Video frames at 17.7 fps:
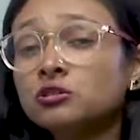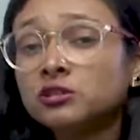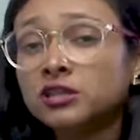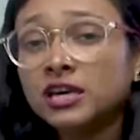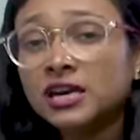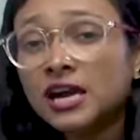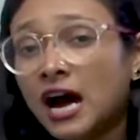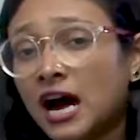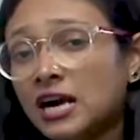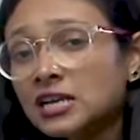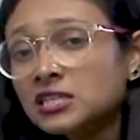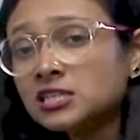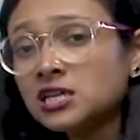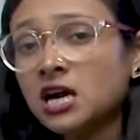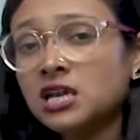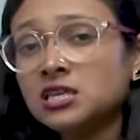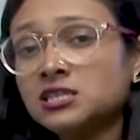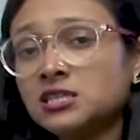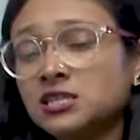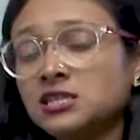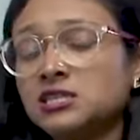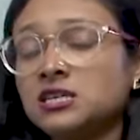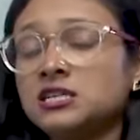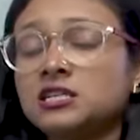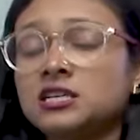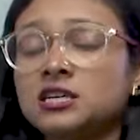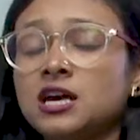There are chances
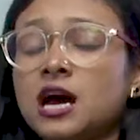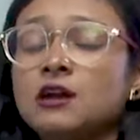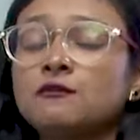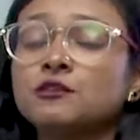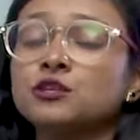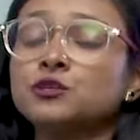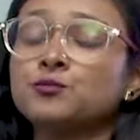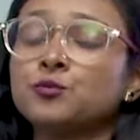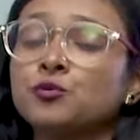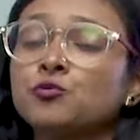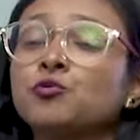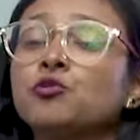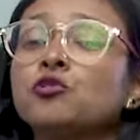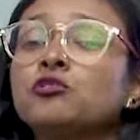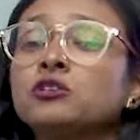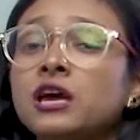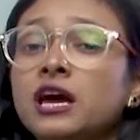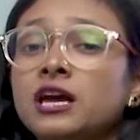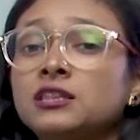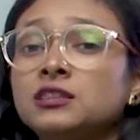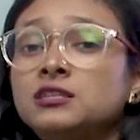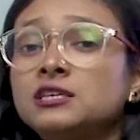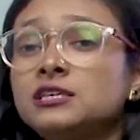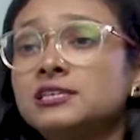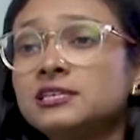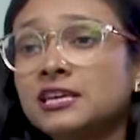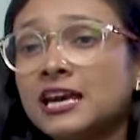that Iran was provoked, and
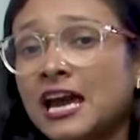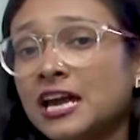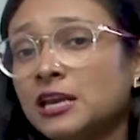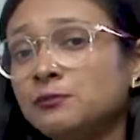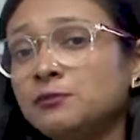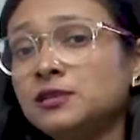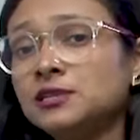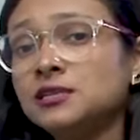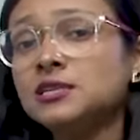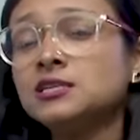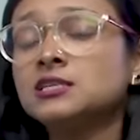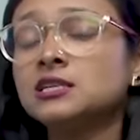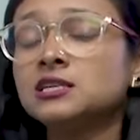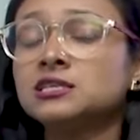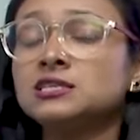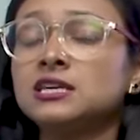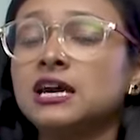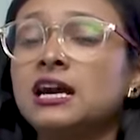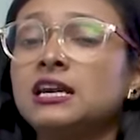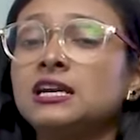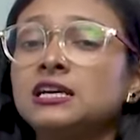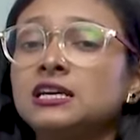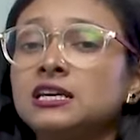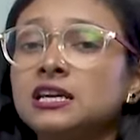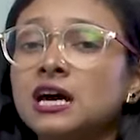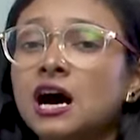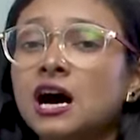this can be reasons that
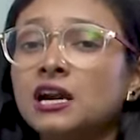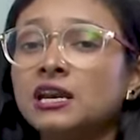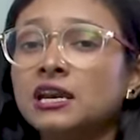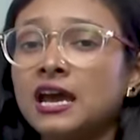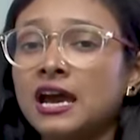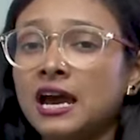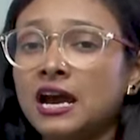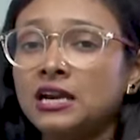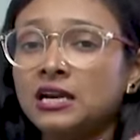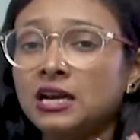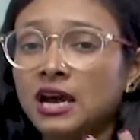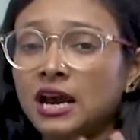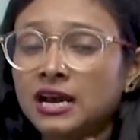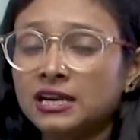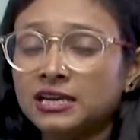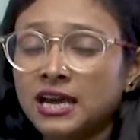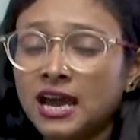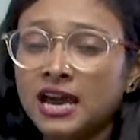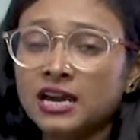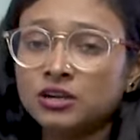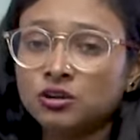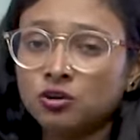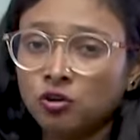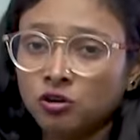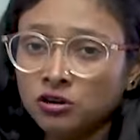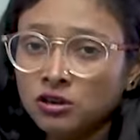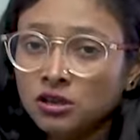Iran had attacked
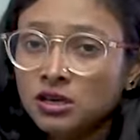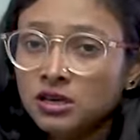on